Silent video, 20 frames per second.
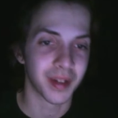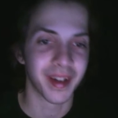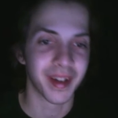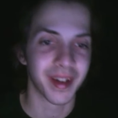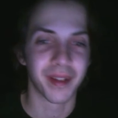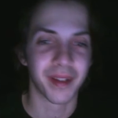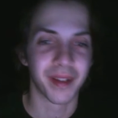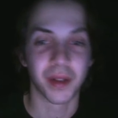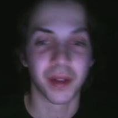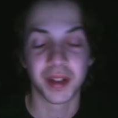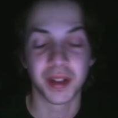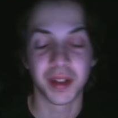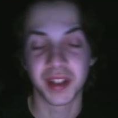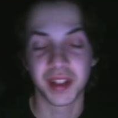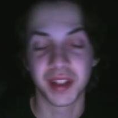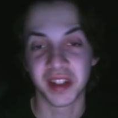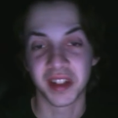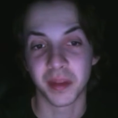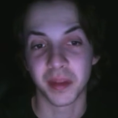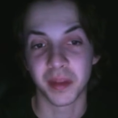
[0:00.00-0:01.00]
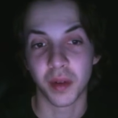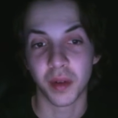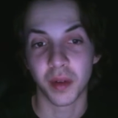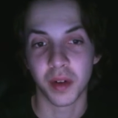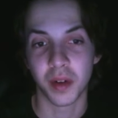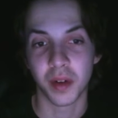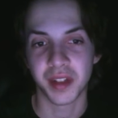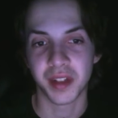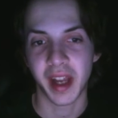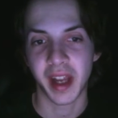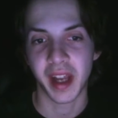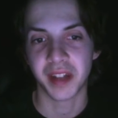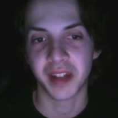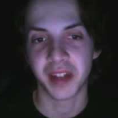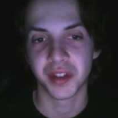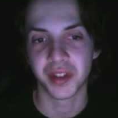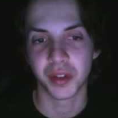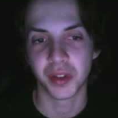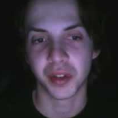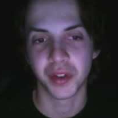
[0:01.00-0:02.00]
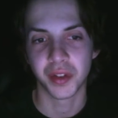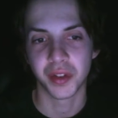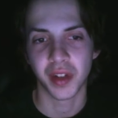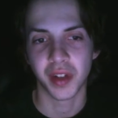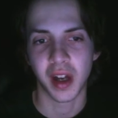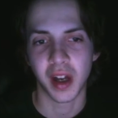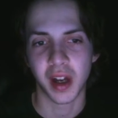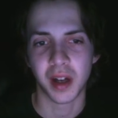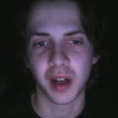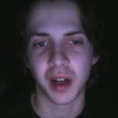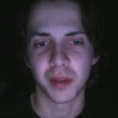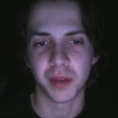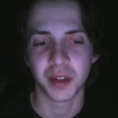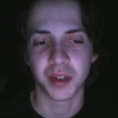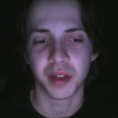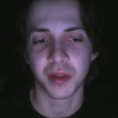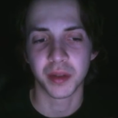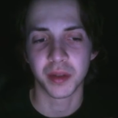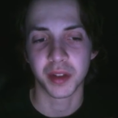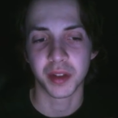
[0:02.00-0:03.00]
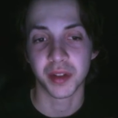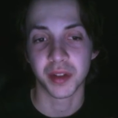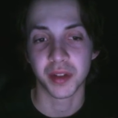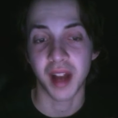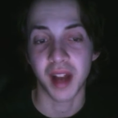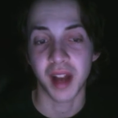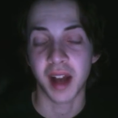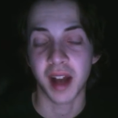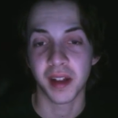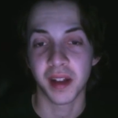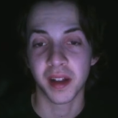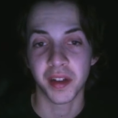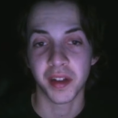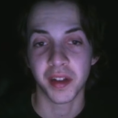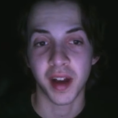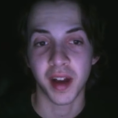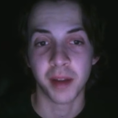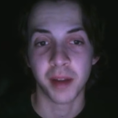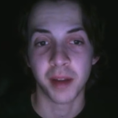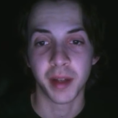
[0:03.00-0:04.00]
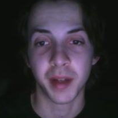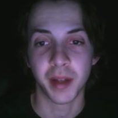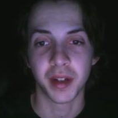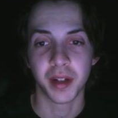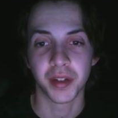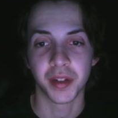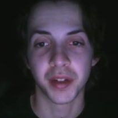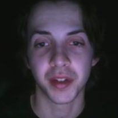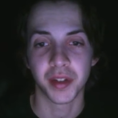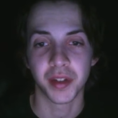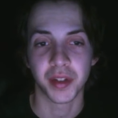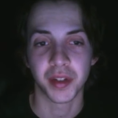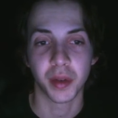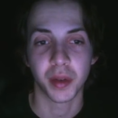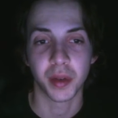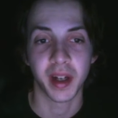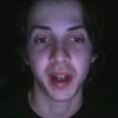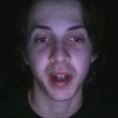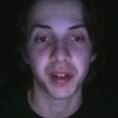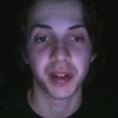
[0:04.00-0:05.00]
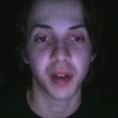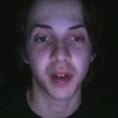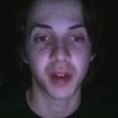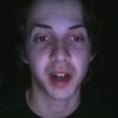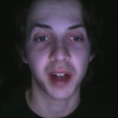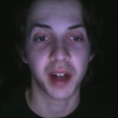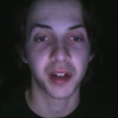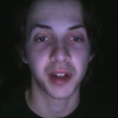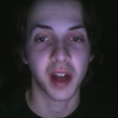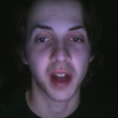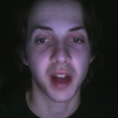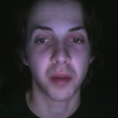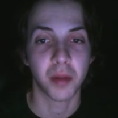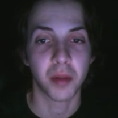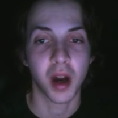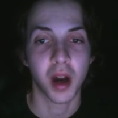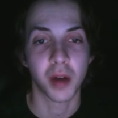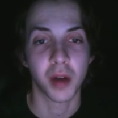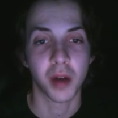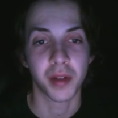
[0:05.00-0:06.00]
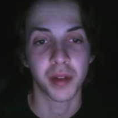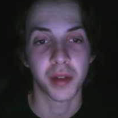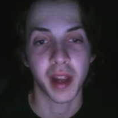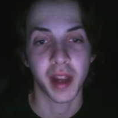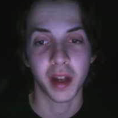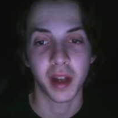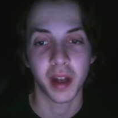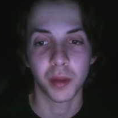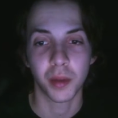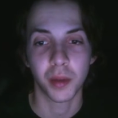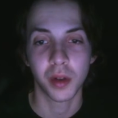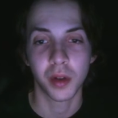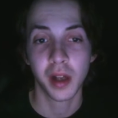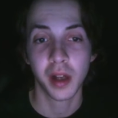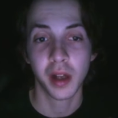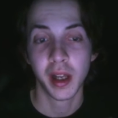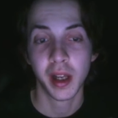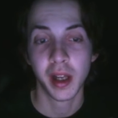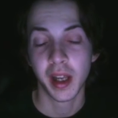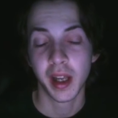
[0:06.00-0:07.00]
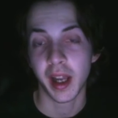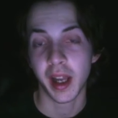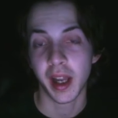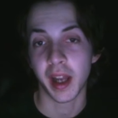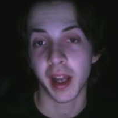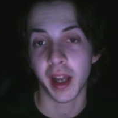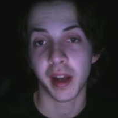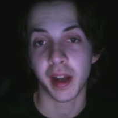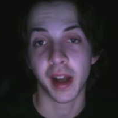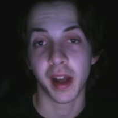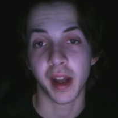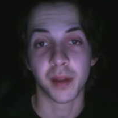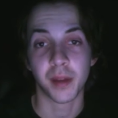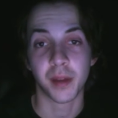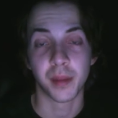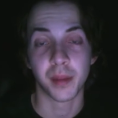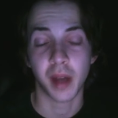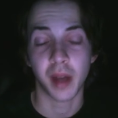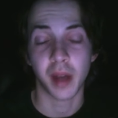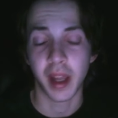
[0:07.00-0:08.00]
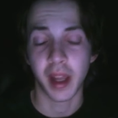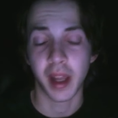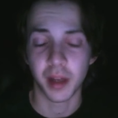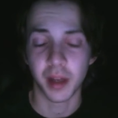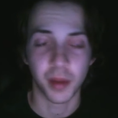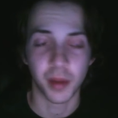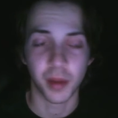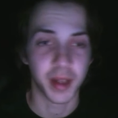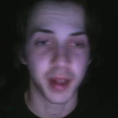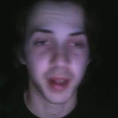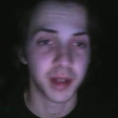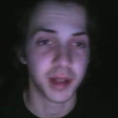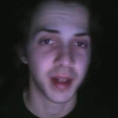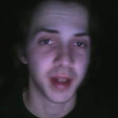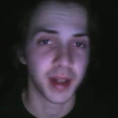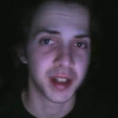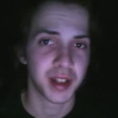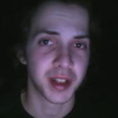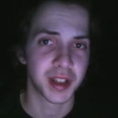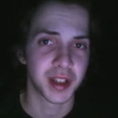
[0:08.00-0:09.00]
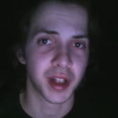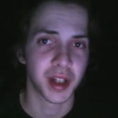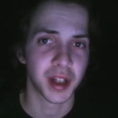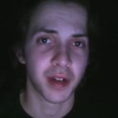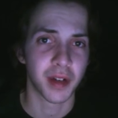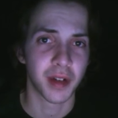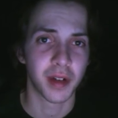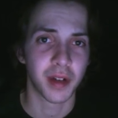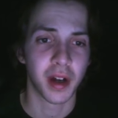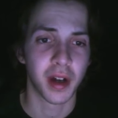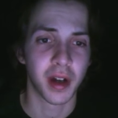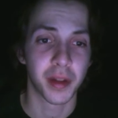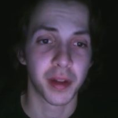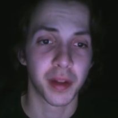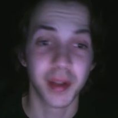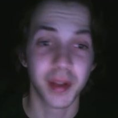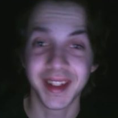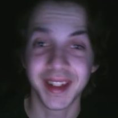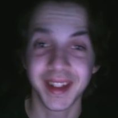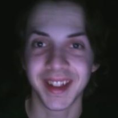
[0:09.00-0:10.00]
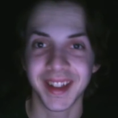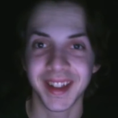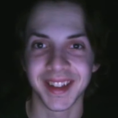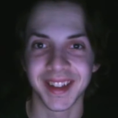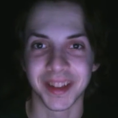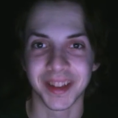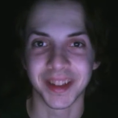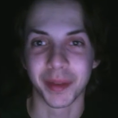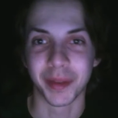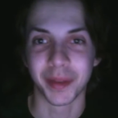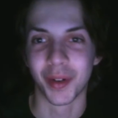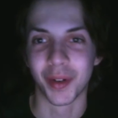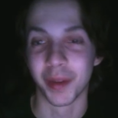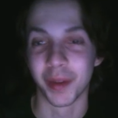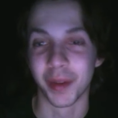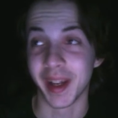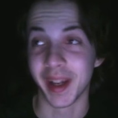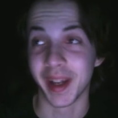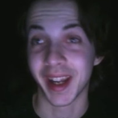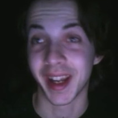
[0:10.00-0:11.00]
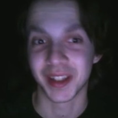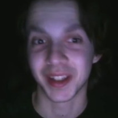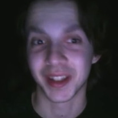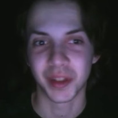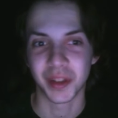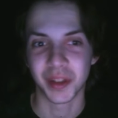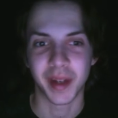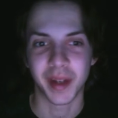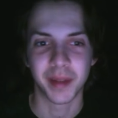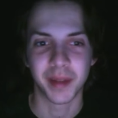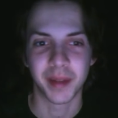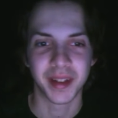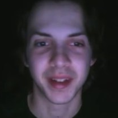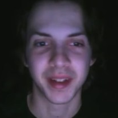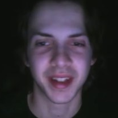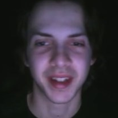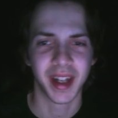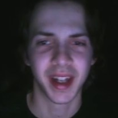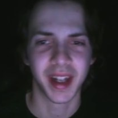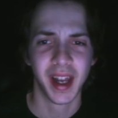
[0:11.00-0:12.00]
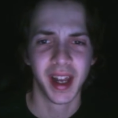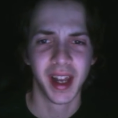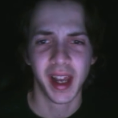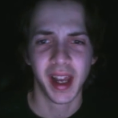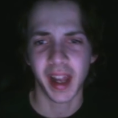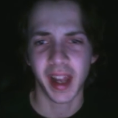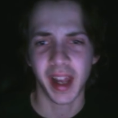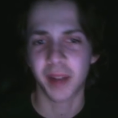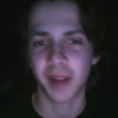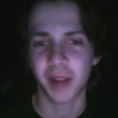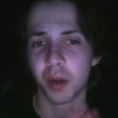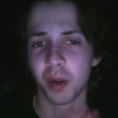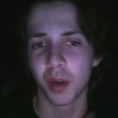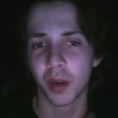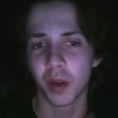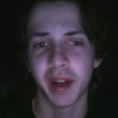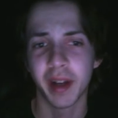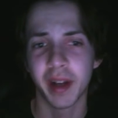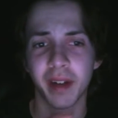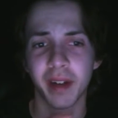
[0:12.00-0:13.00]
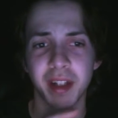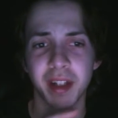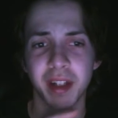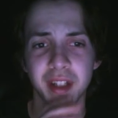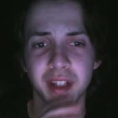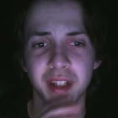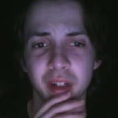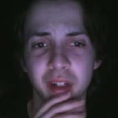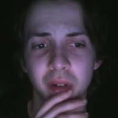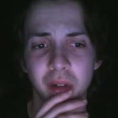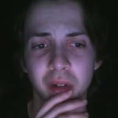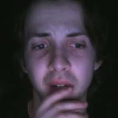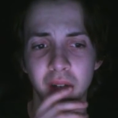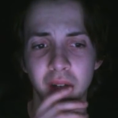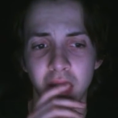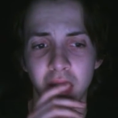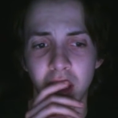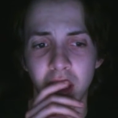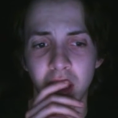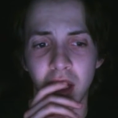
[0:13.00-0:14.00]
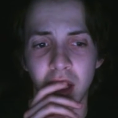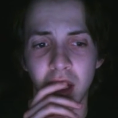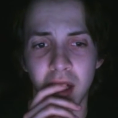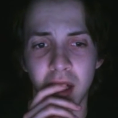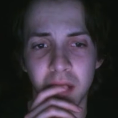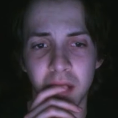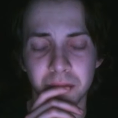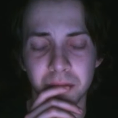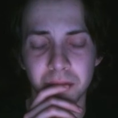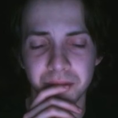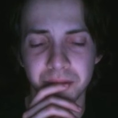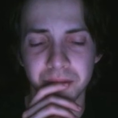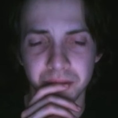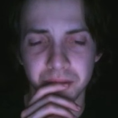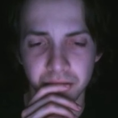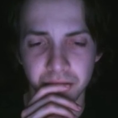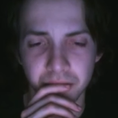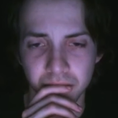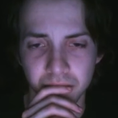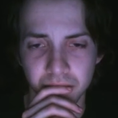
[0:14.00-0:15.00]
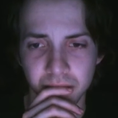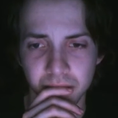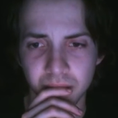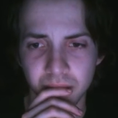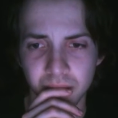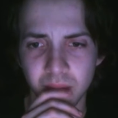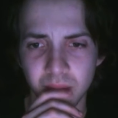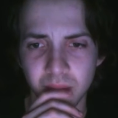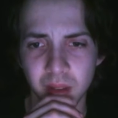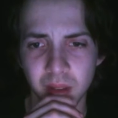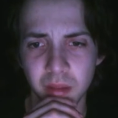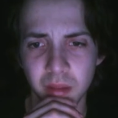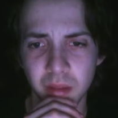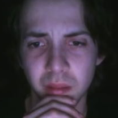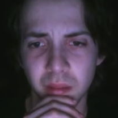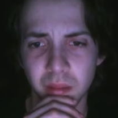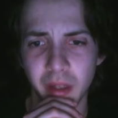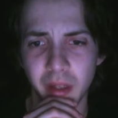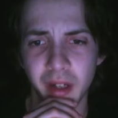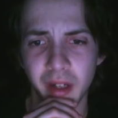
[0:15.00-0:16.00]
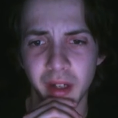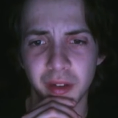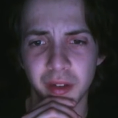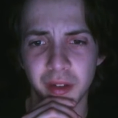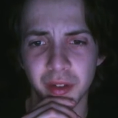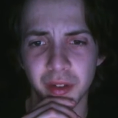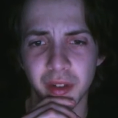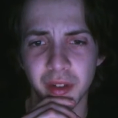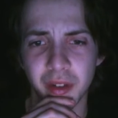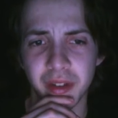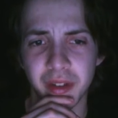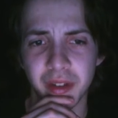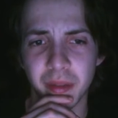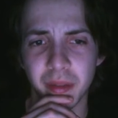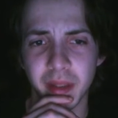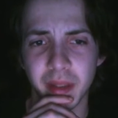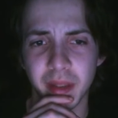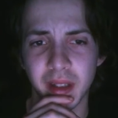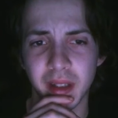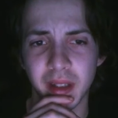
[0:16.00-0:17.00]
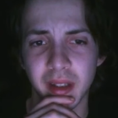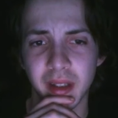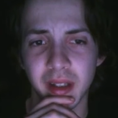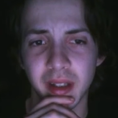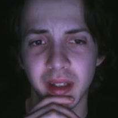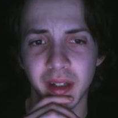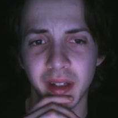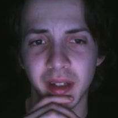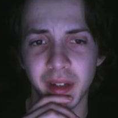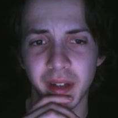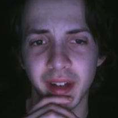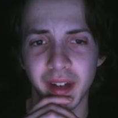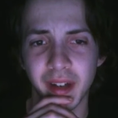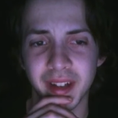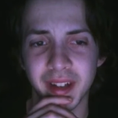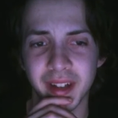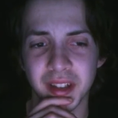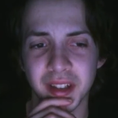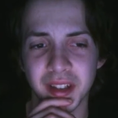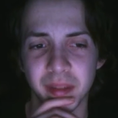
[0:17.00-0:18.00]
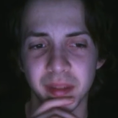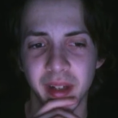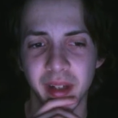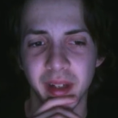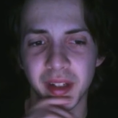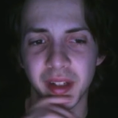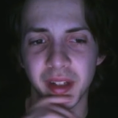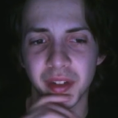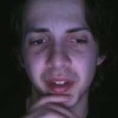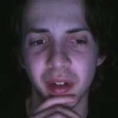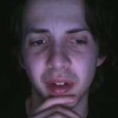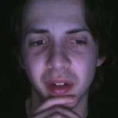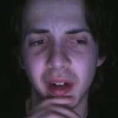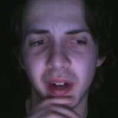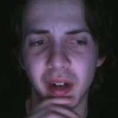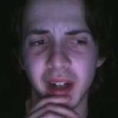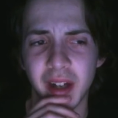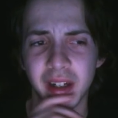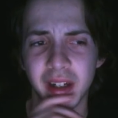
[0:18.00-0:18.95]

ran for one season before it was canceled, which was odd at time because its ratings were actually on par with Hannibal, and Hannibal managed to go three seasons before being canceled by NBC. Hannibal, great show, but it was always a bit curious to me. So